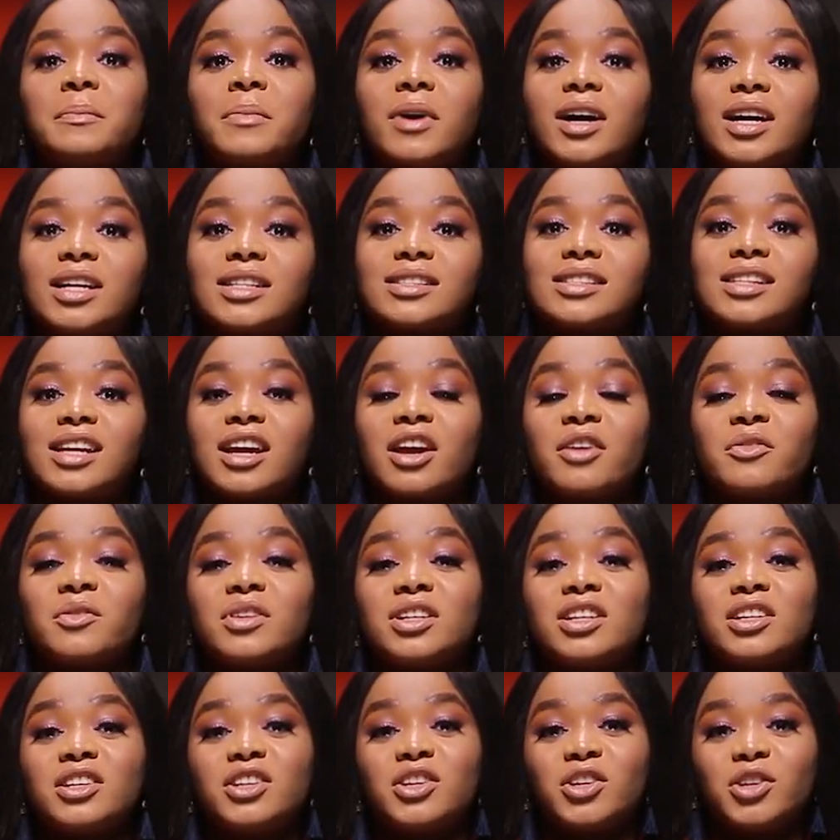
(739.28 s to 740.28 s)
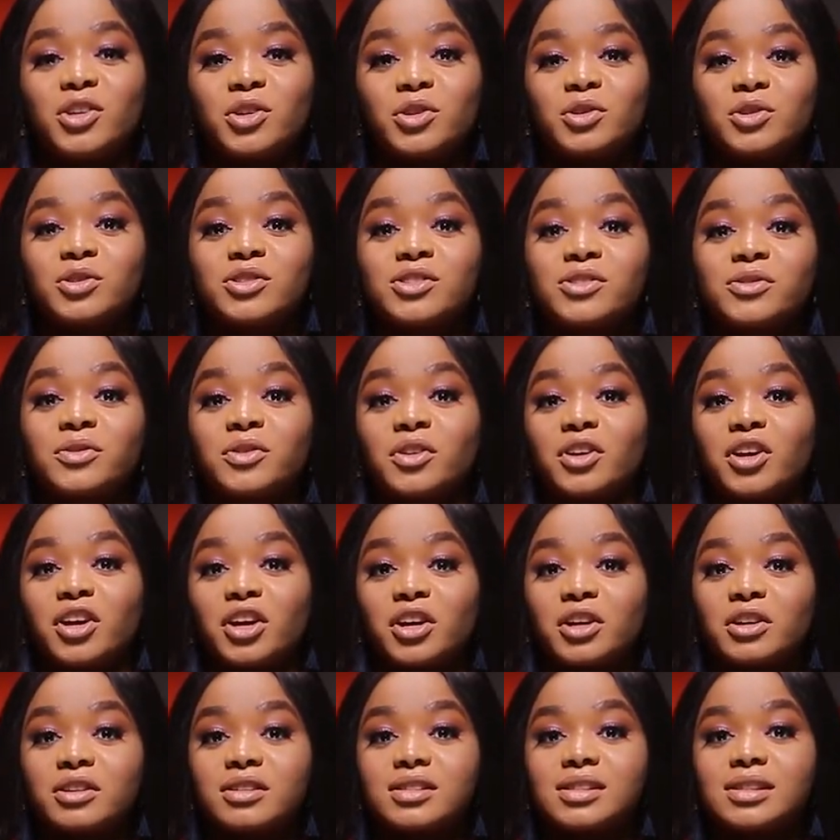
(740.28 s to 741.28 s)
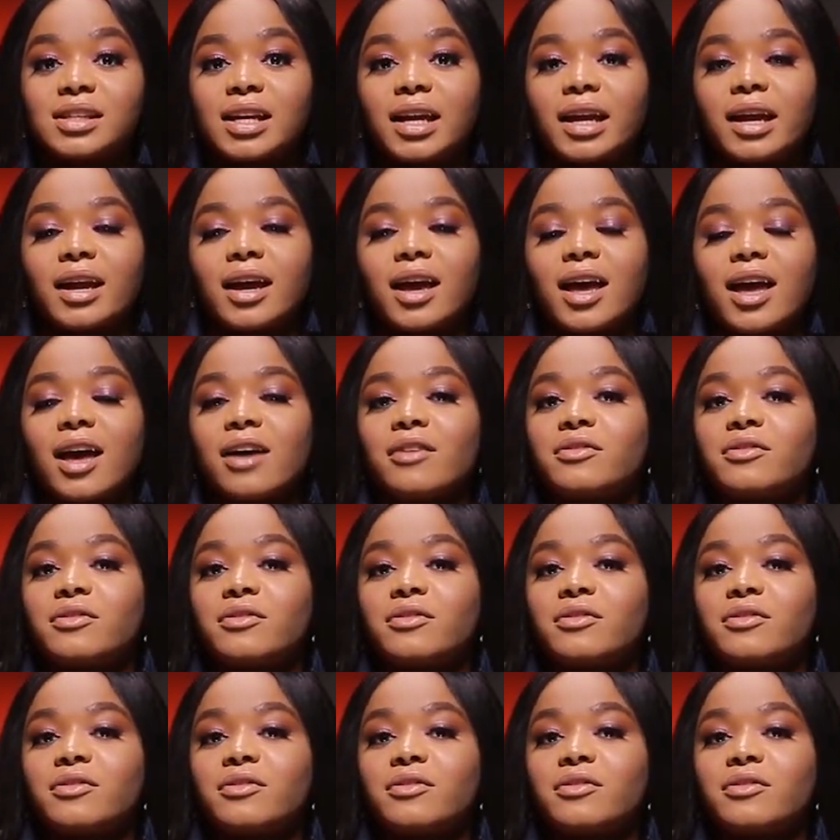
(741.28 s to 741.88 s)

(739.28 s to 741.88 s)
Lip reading: pants are really cute for girls. Like, I